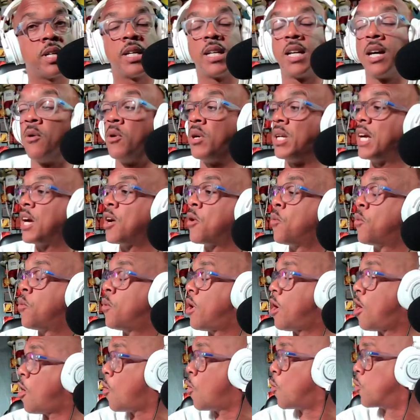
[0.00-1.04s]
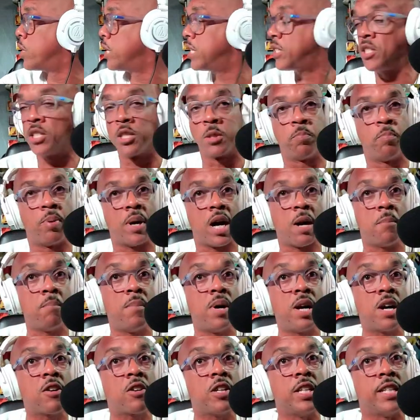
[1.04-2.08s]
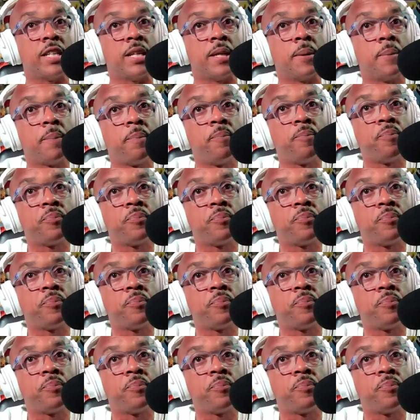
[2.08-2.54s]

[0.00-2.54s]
And I was like, whoa, this is Bob Marley.